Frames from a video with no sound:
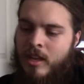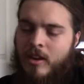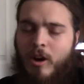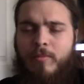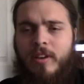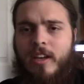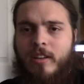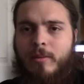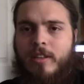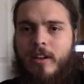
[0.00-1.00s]
and hopefully
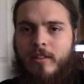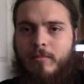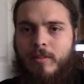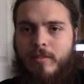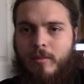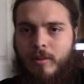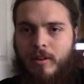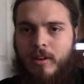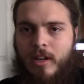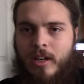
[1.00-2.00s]
it'll be done
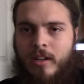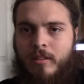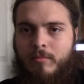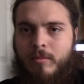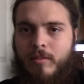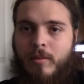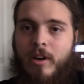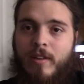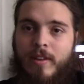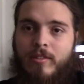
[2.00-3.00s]
before
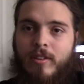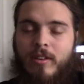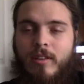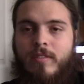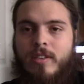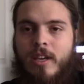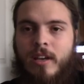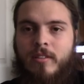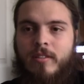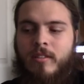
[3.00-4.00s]
I eventually leave this
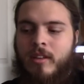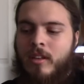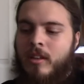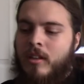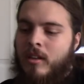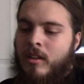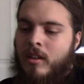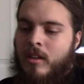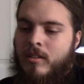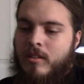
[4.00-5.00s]
island.
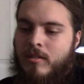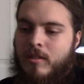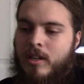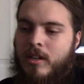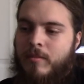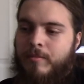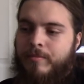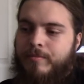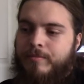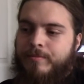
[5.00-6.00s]
So
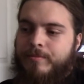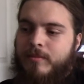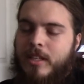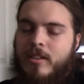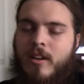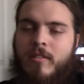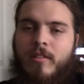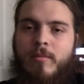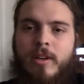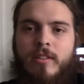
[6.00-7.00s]
that's all I
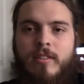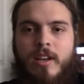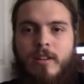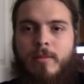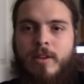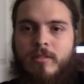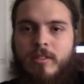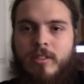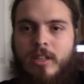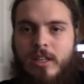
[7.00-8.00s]
really wanted to talk about.
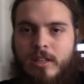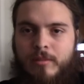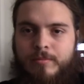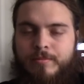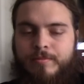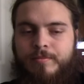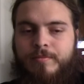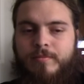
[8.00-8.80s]
I'm